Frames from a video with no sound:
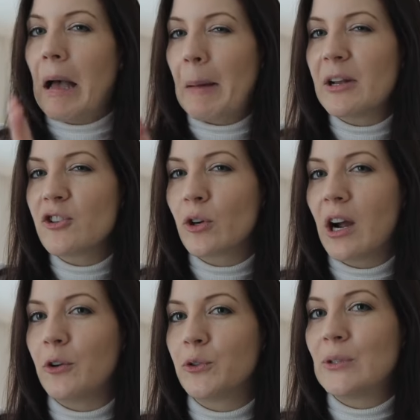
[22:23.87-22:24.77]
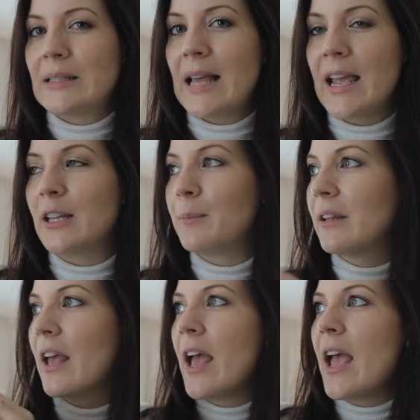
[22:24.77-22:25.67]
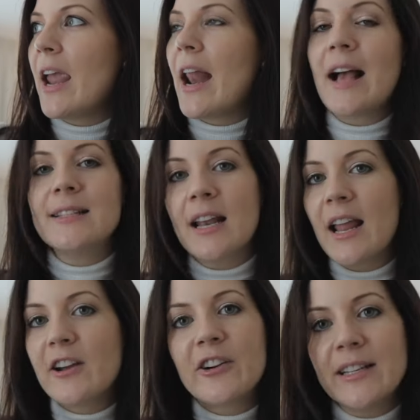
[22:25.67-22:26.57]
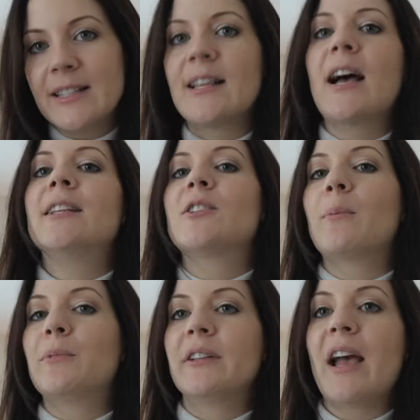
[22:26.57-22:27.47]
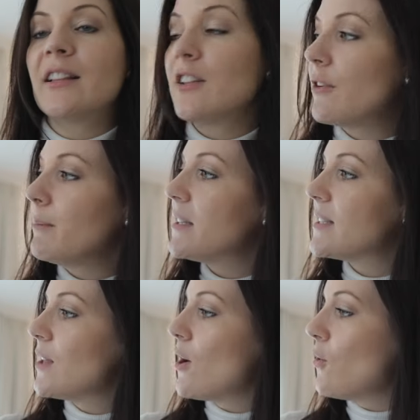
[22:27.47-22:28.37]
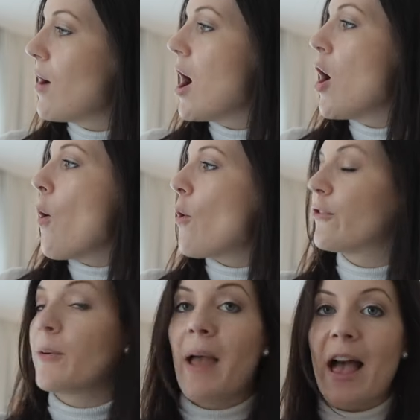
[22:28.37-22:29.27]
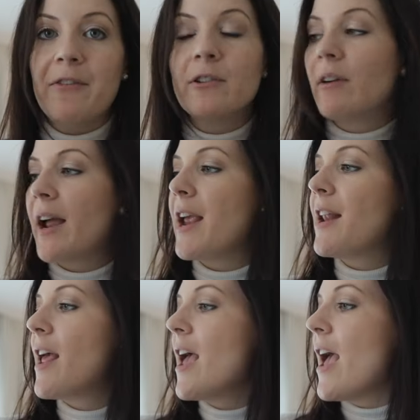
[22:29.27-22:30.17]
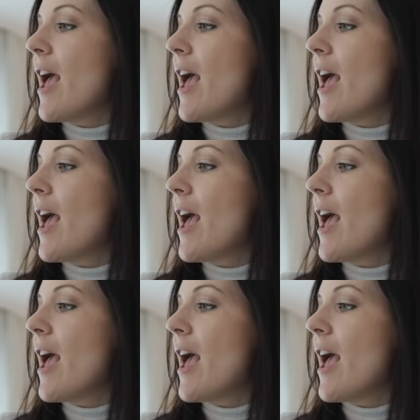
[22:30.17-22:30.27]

I'm not sure how to say it, but it has a layer inside, so I'm protected from the snow or from heavy rain.